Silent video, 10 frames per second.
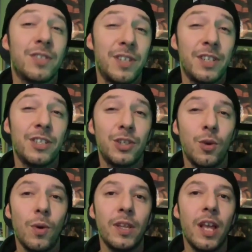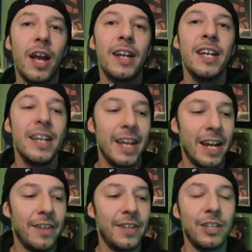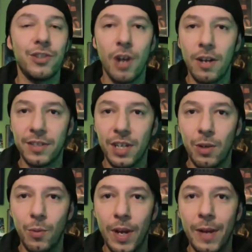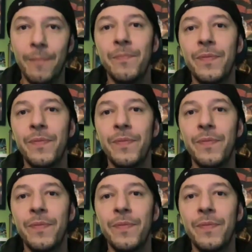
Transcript: to this storyline, and I think Jon's gonna win.